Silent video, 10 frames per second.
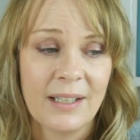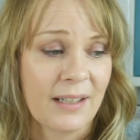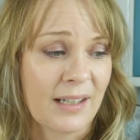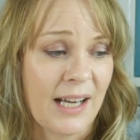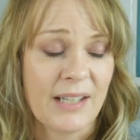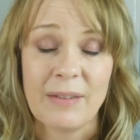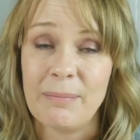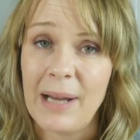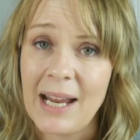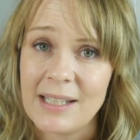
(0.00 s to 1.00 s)
kind of
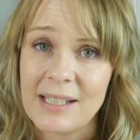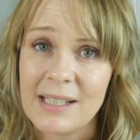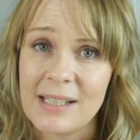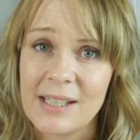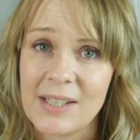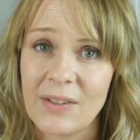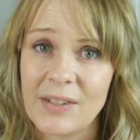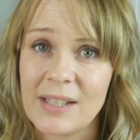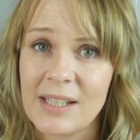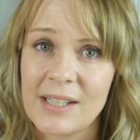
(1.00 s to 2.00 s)
abandoned. So
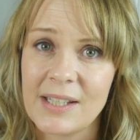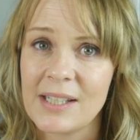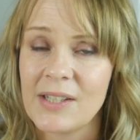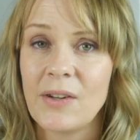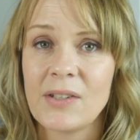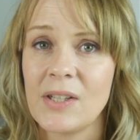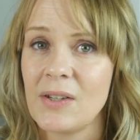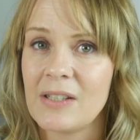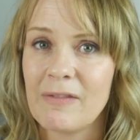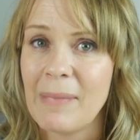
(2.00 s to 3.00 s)
there's all
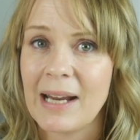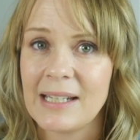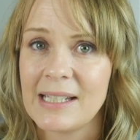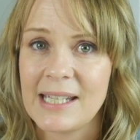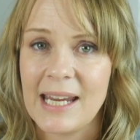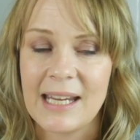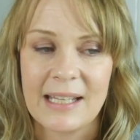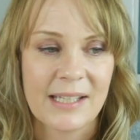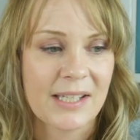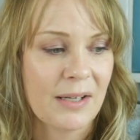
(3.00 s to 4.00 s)
sorts of madness here.
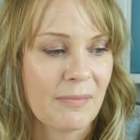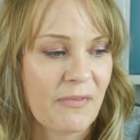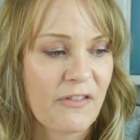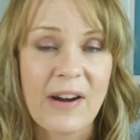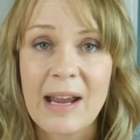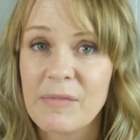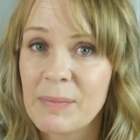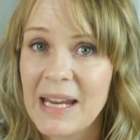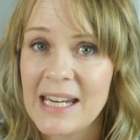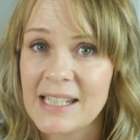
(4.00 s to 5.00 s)
There's some
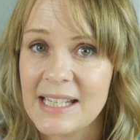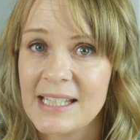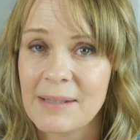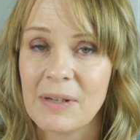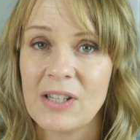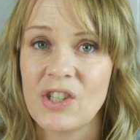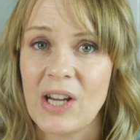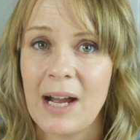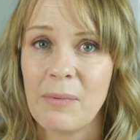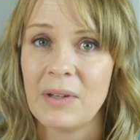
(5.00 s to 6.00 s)
framed pieces which
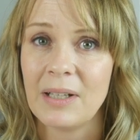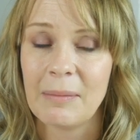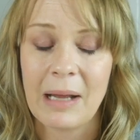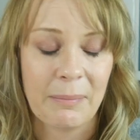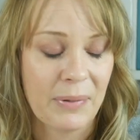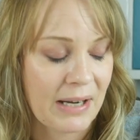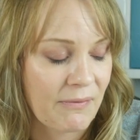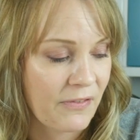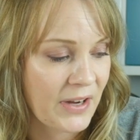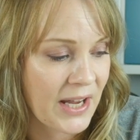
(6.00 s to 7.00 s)
I'll put
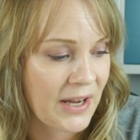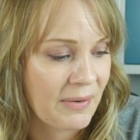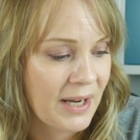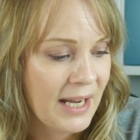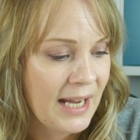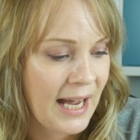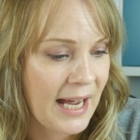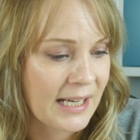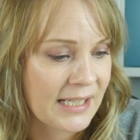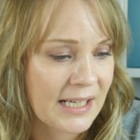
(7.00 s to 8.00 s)
in for you,
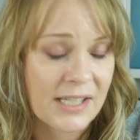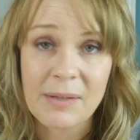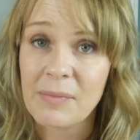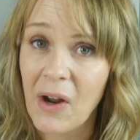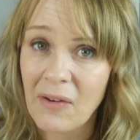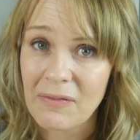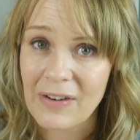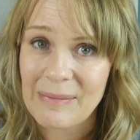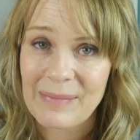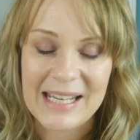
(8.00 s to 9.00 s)
and some
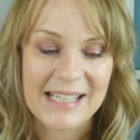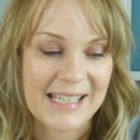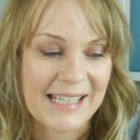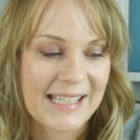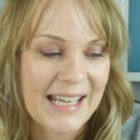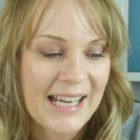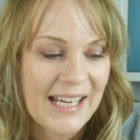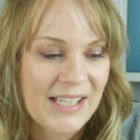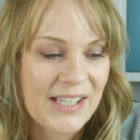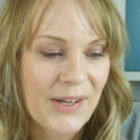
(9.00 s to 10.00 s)
non-framed pieces.
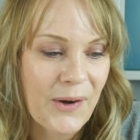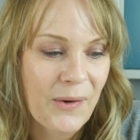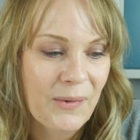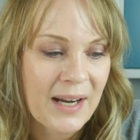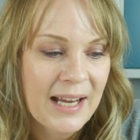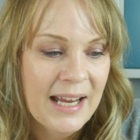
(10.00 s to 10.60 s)
So